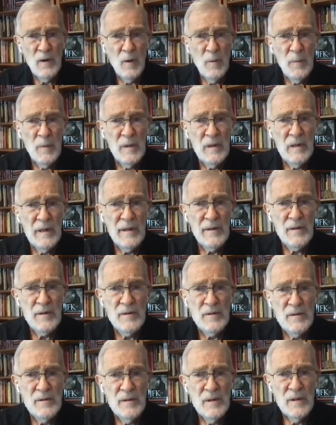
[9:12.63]
An open
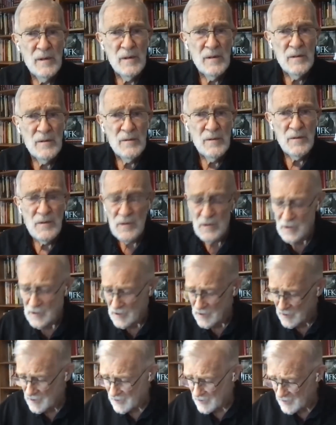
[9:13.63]
letter to
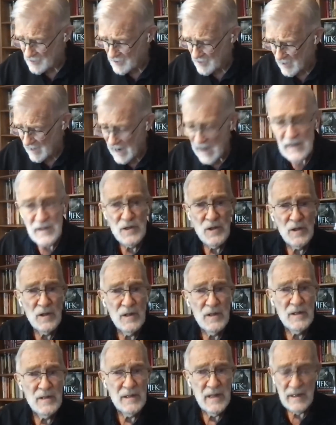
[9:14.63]
Sister
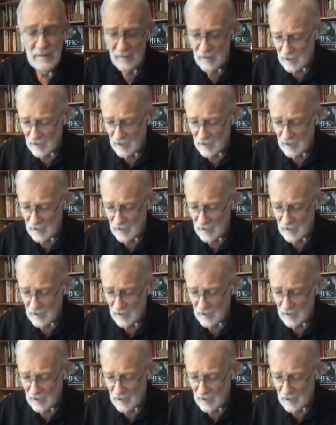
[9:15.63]
Angela